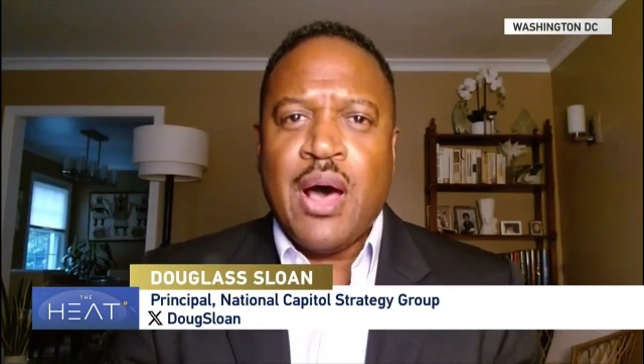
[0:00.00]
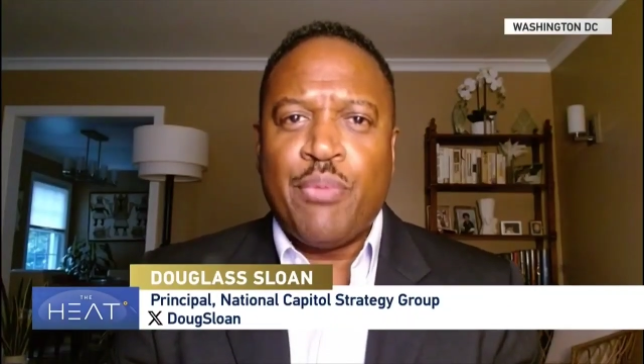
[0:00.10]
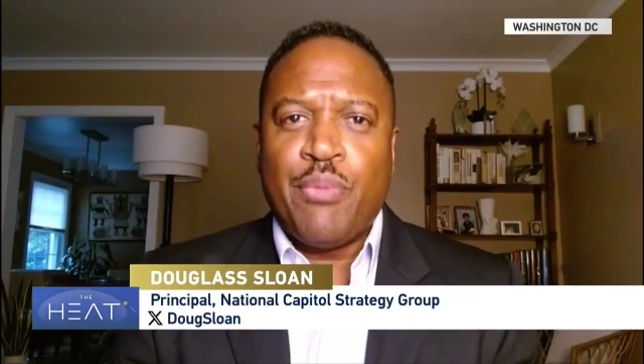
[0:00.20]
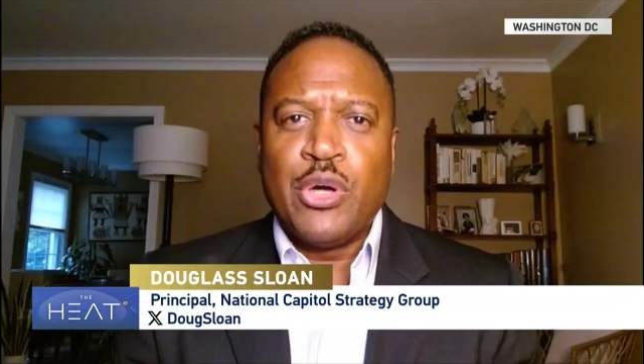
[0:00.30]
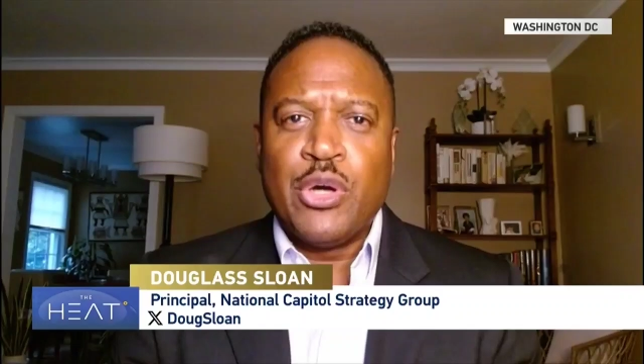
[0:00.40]

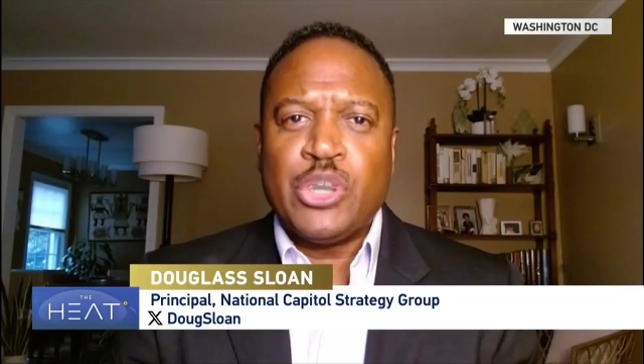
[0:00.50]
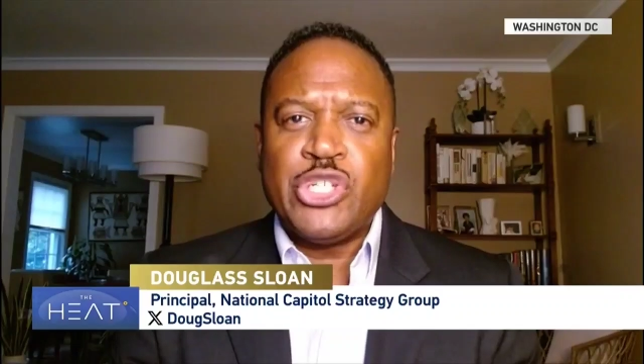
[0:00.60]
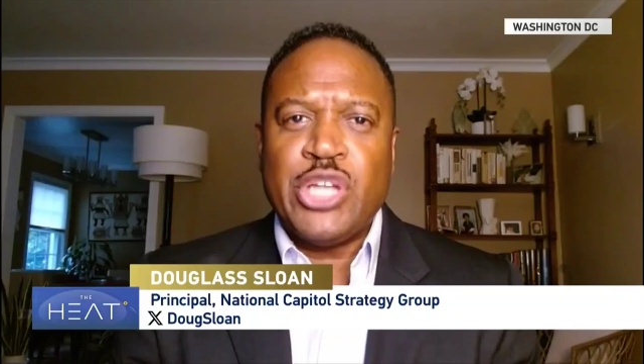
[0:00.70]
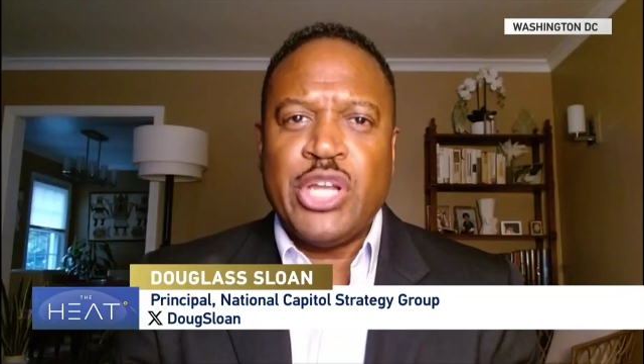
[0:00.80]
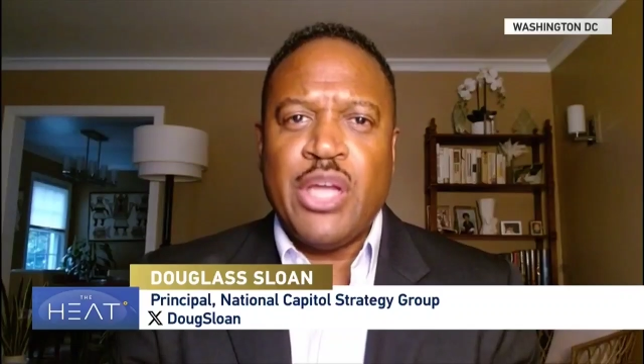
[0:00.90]
pushing
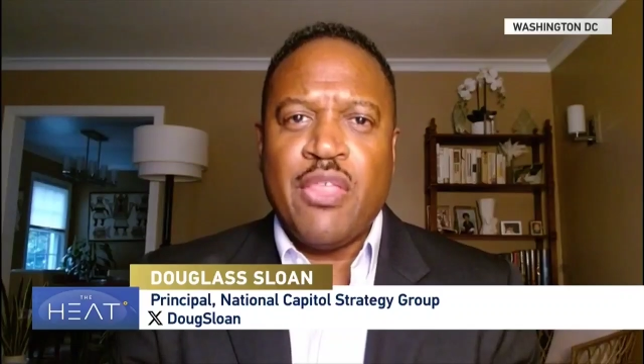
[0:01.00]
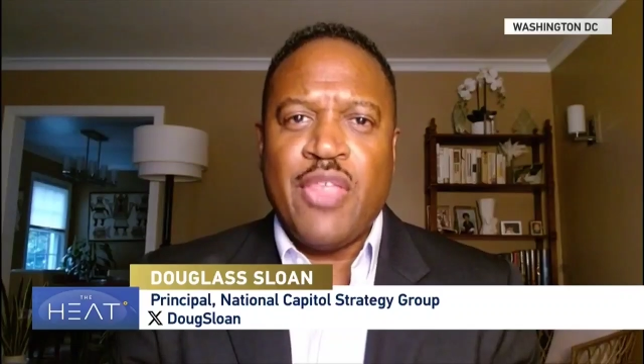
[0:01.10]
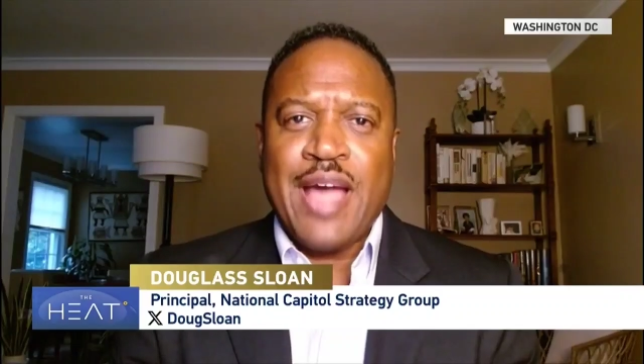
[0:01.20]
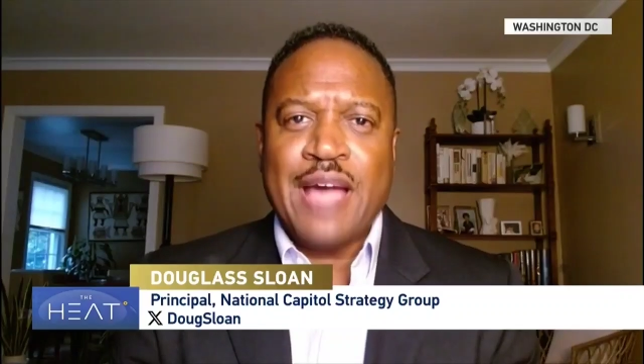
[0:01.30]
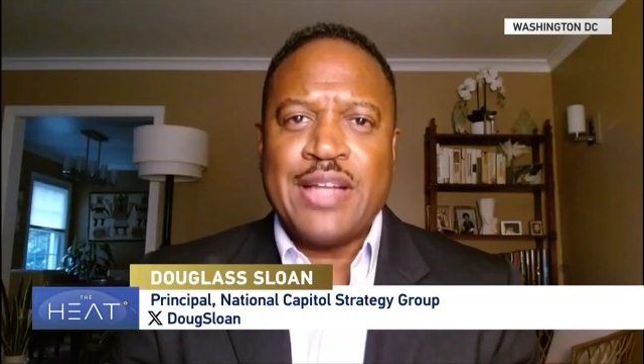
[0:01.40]
that
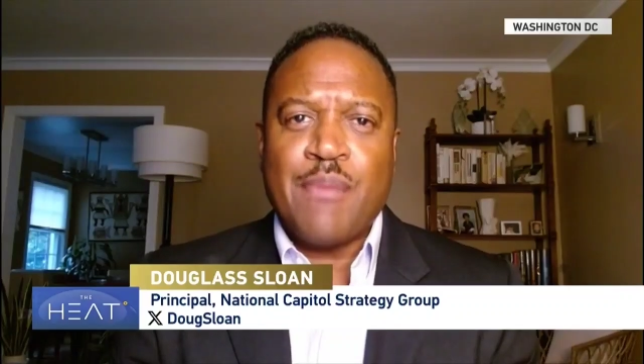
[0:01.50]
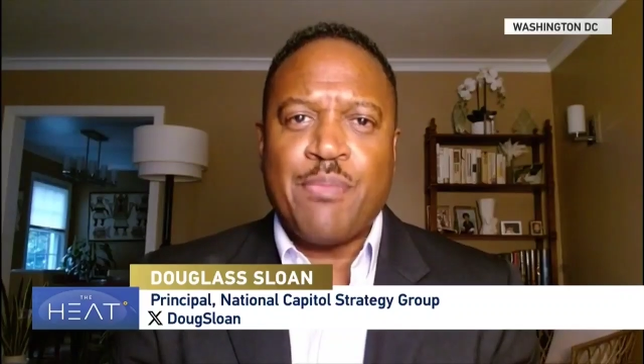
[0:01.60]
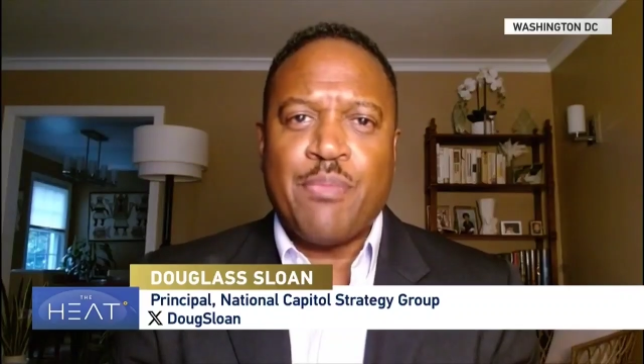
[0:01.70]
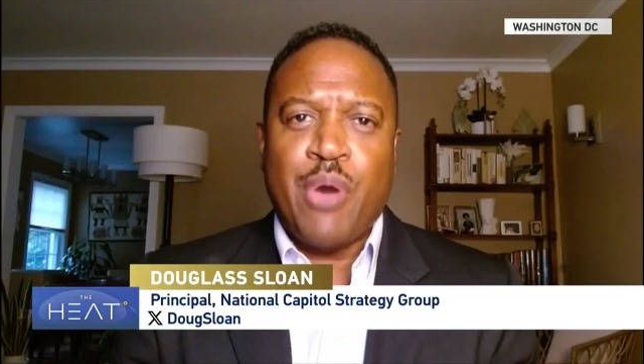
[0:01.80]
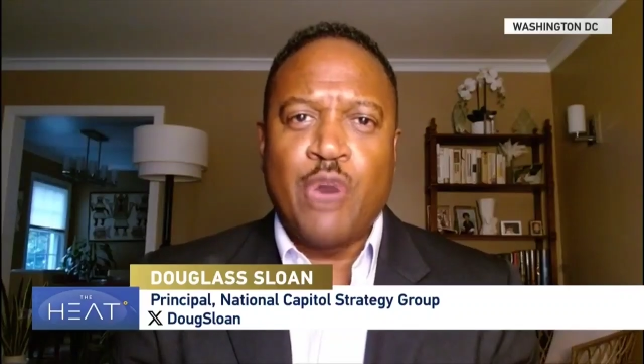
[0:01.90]
type of
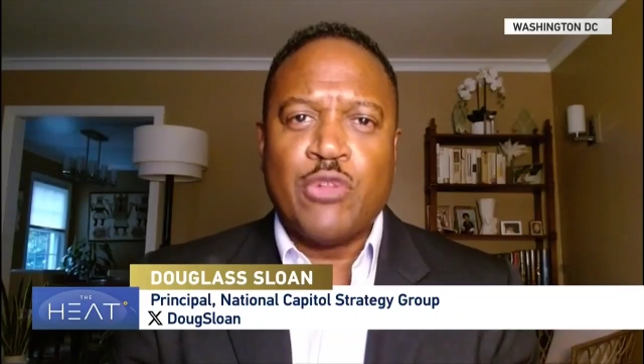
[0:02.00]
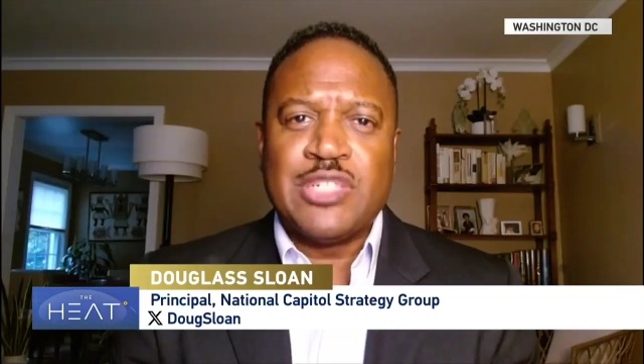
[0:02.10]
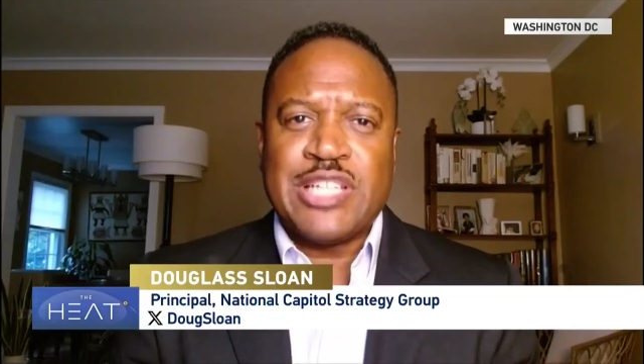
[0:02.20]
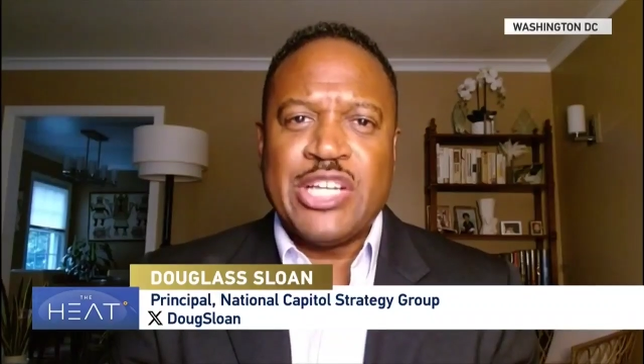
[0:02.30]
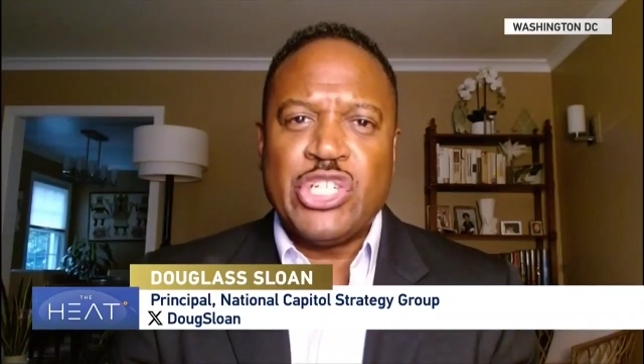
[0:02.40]

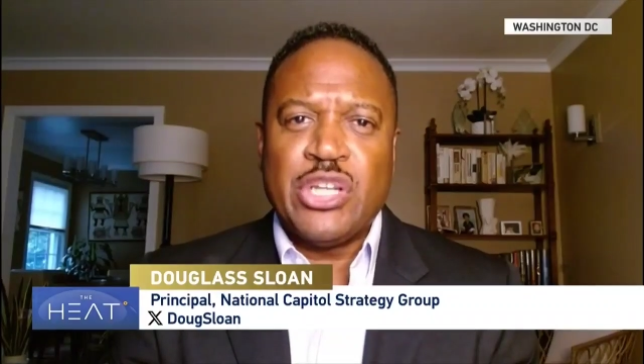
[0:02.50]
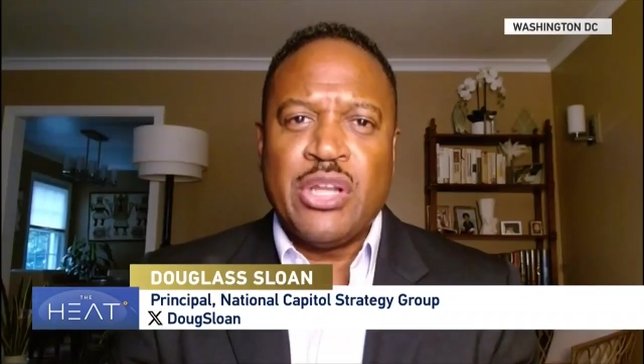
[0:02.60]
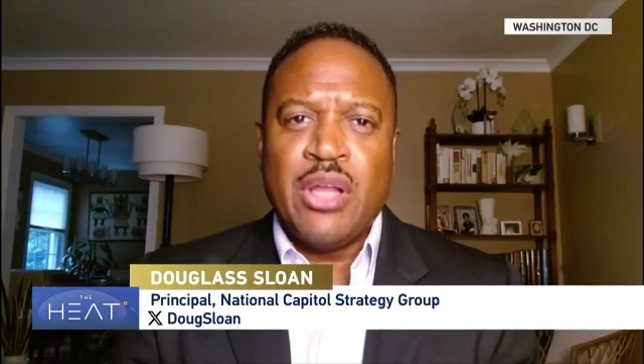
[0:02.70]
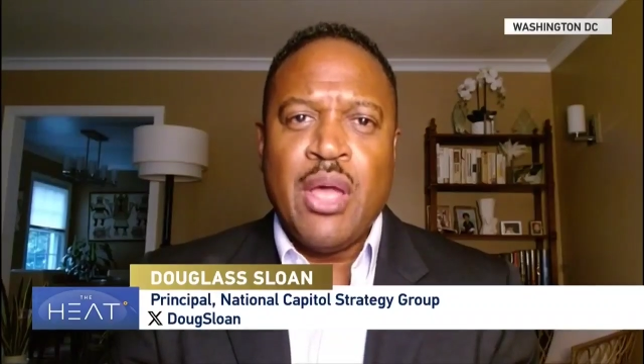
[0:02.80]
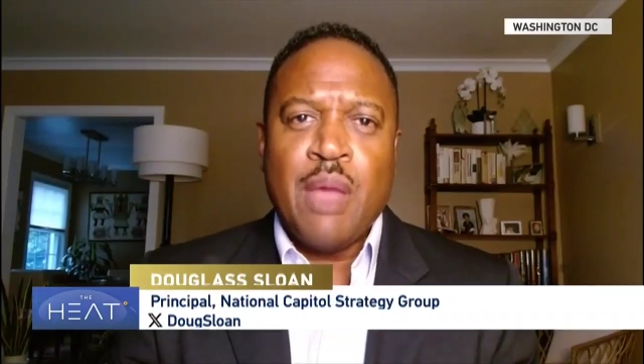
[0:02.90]
polarization
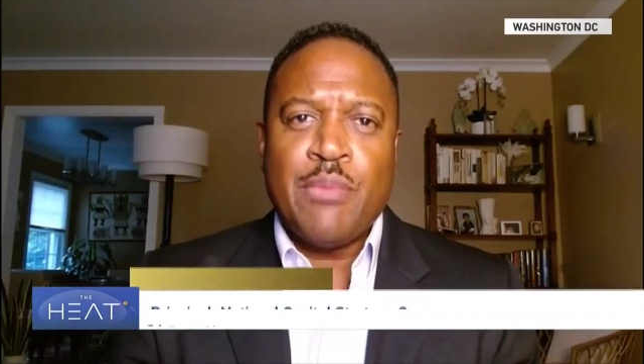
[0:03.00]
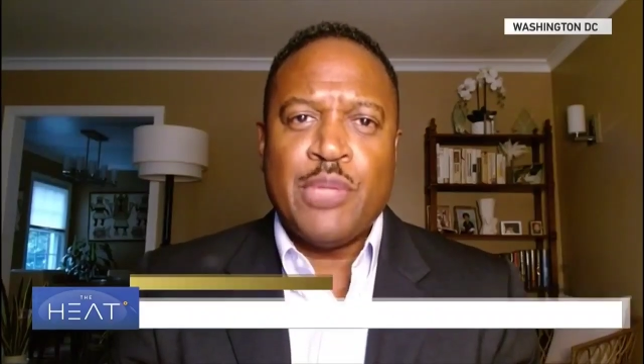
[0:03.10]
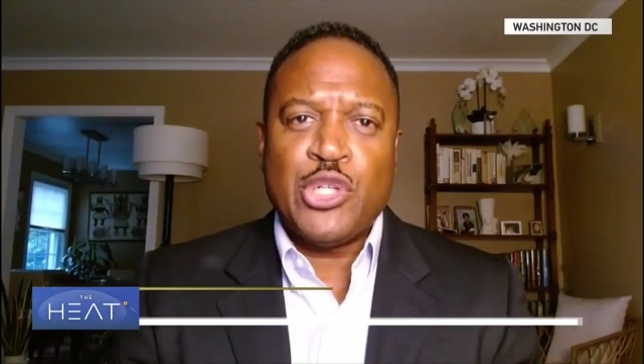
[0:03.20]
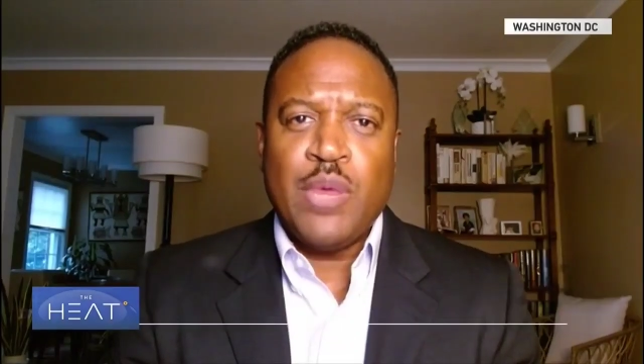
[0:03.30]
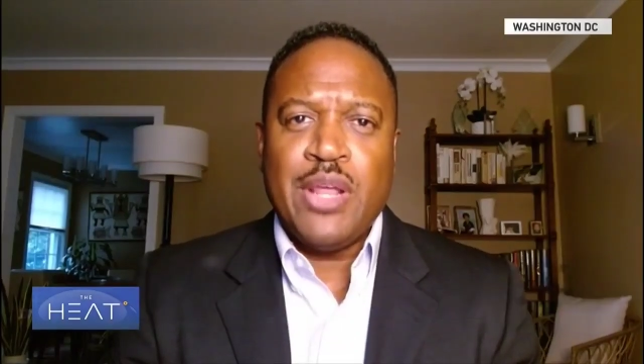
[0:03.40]

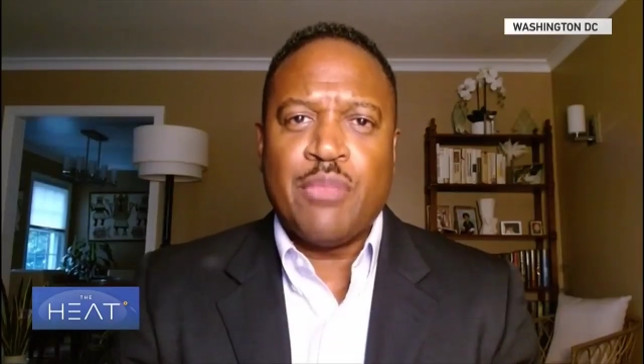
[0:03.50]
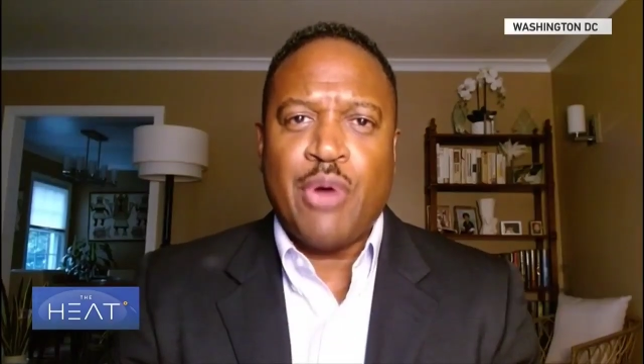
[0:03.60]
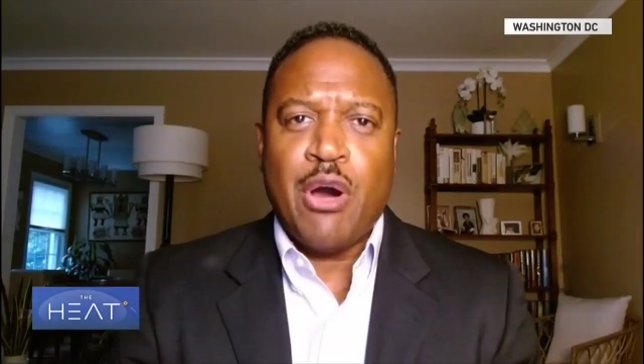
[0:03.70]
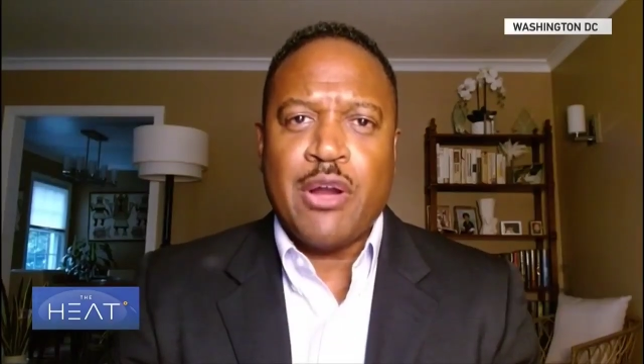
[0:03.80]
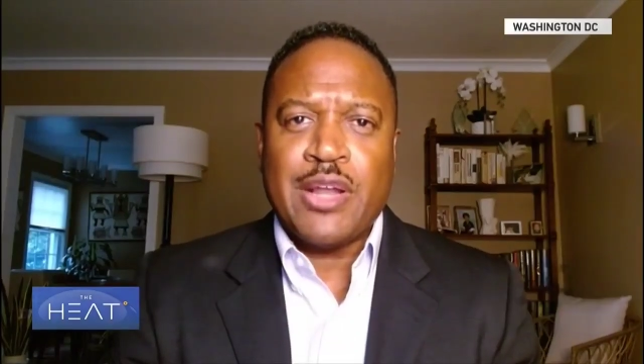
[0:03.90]
between the
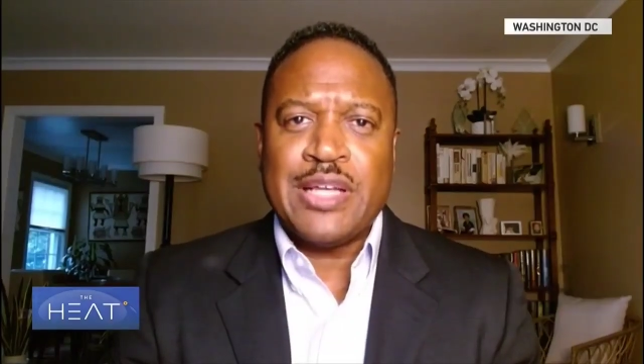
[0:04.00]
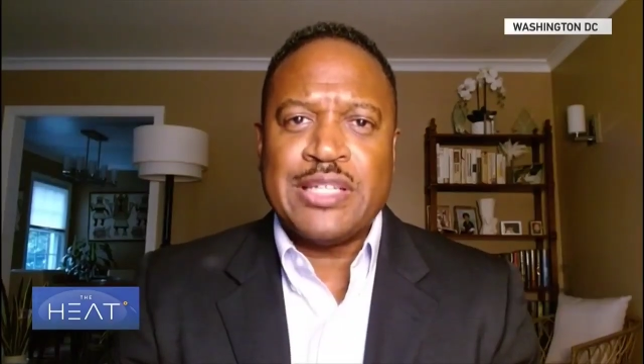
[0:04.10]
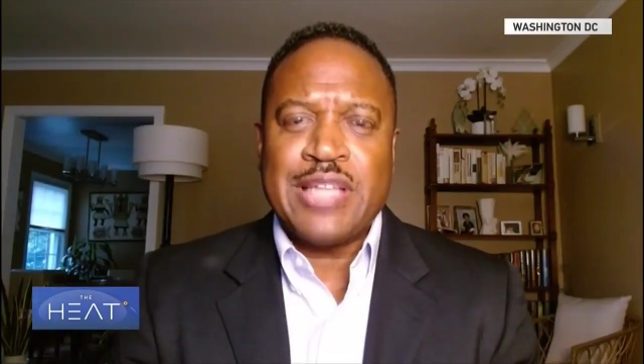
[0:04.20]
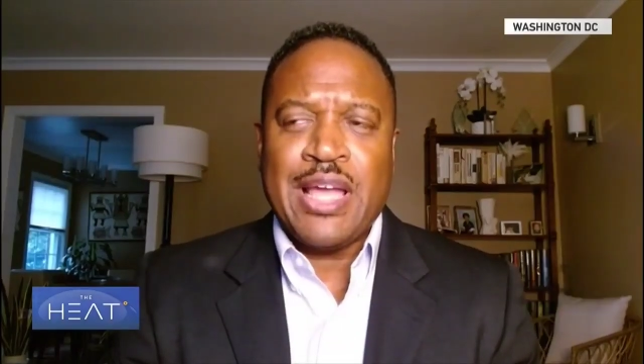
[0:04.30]
parties.